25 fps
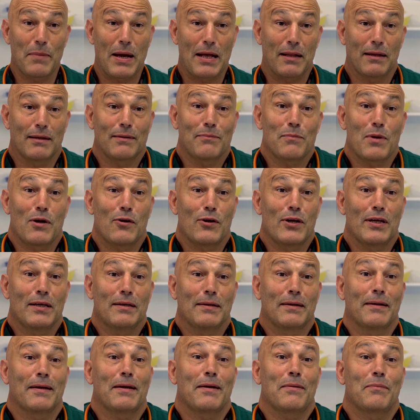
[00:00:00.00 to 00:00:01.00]
Alan Murray.
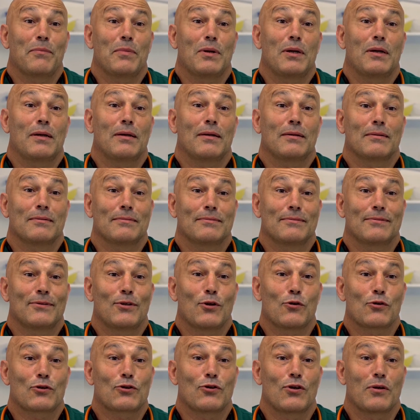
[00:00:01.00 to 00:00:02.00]
I'm a
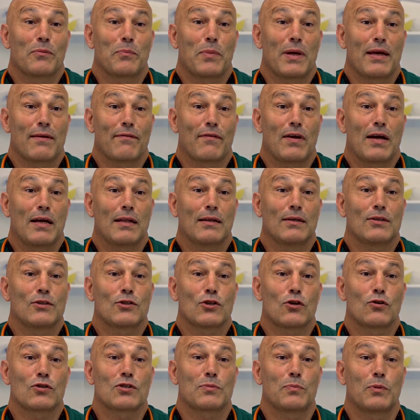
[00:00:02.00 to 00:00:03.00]
doctor at Bay of Islands
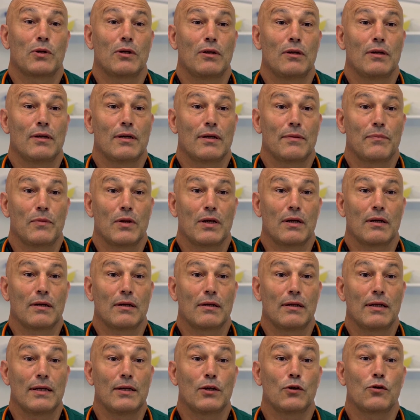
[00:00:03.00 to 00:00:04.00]
Hospital and I'm the
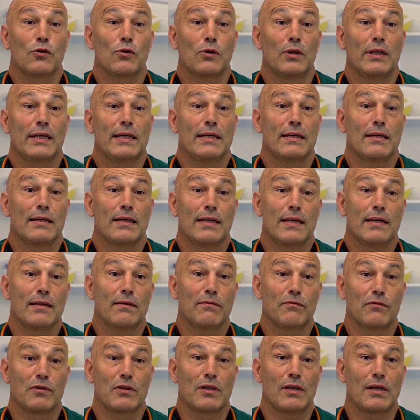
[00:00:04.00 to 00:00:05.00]
clinical leader here
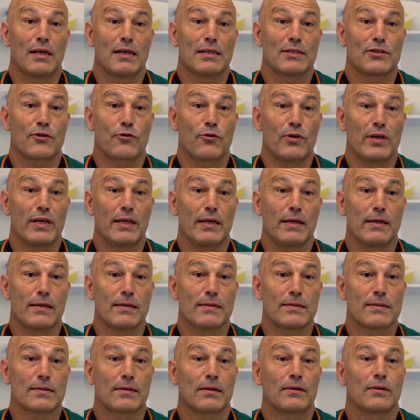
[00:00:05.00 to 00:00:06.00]
for the last 3
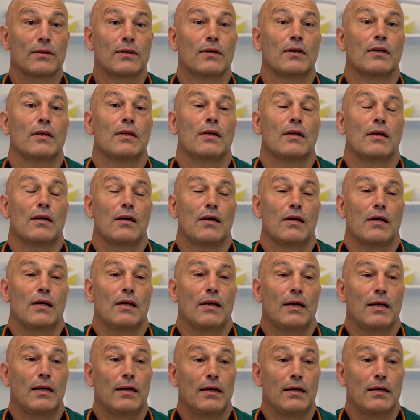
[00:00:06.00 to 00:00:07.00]
years.
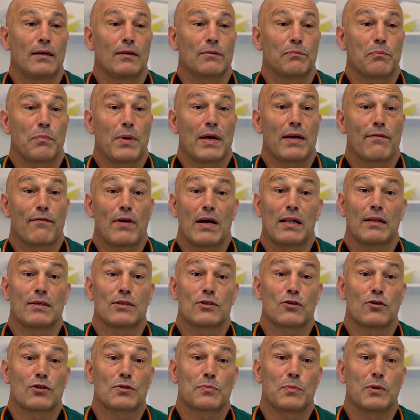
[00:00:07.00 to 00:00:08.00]
Bay of
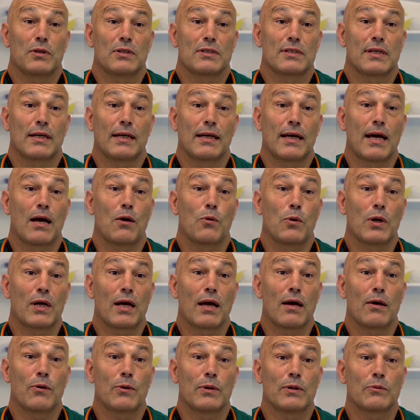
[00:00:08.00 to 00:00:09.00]
Islands Hospital is in
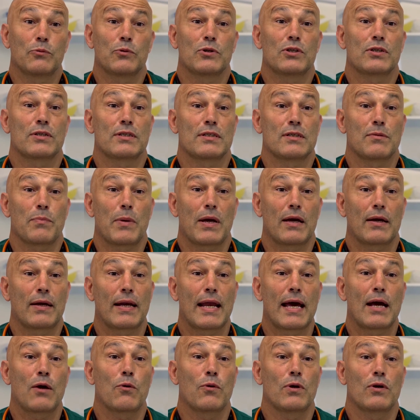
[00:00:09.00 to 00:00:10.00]
Kawakawa, which is about an
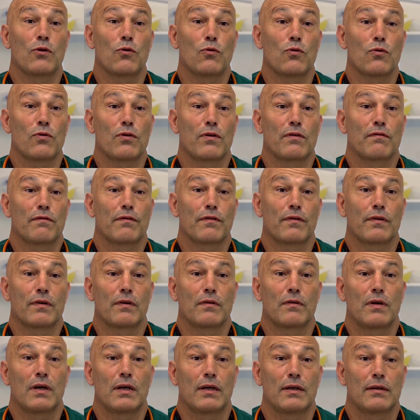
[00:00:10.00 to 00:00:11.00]
hour north of
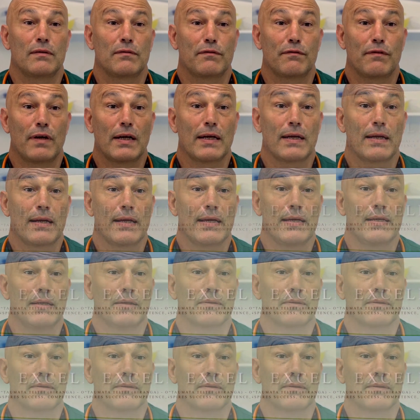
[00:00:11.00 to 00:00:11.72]
Whangarei.